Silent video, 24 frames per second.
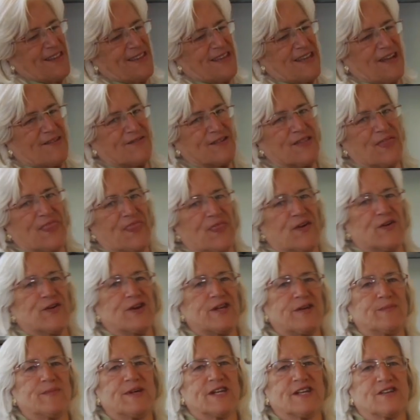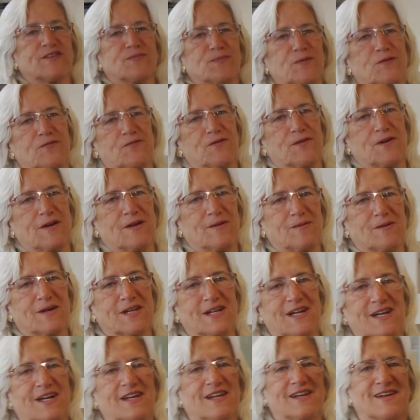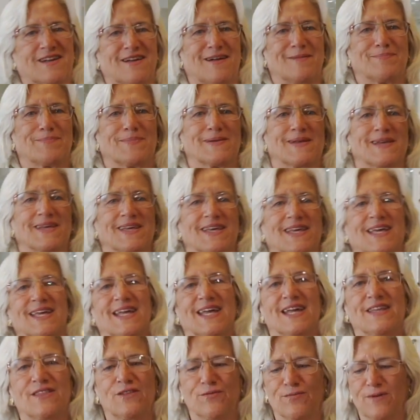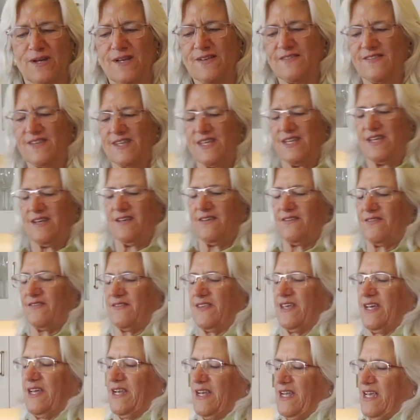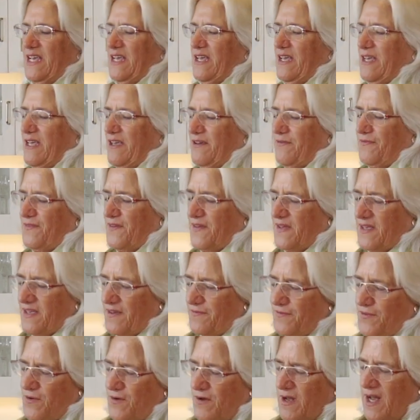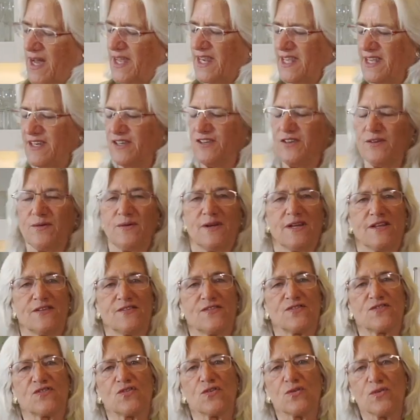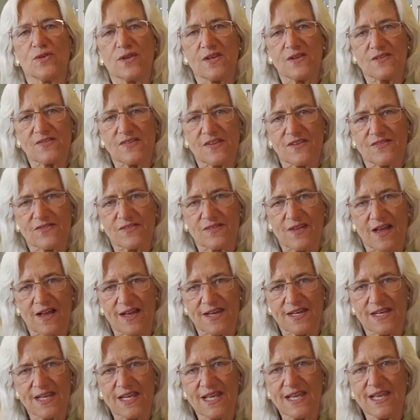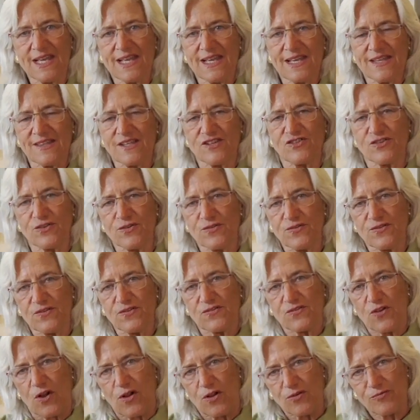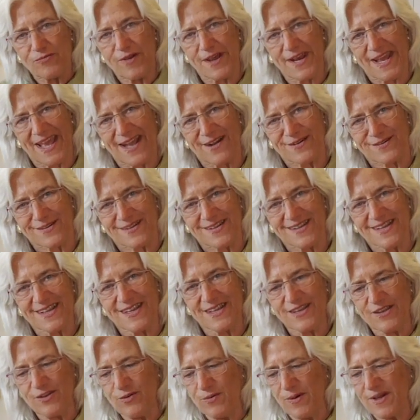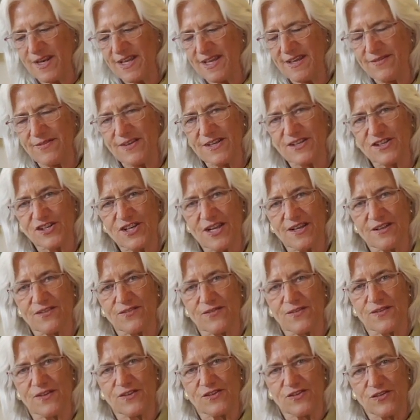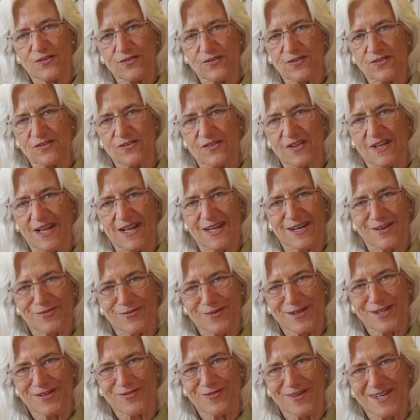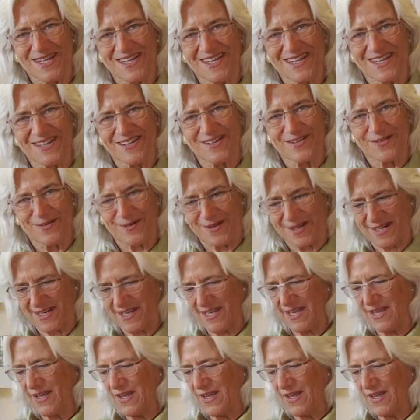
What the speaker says: of the oven 30 minutes before I want to cut it up. And the reason is that if you cut into it as soon as it's done, the juices all run out. You want to give it a chance for the juices to kind of retreat into it.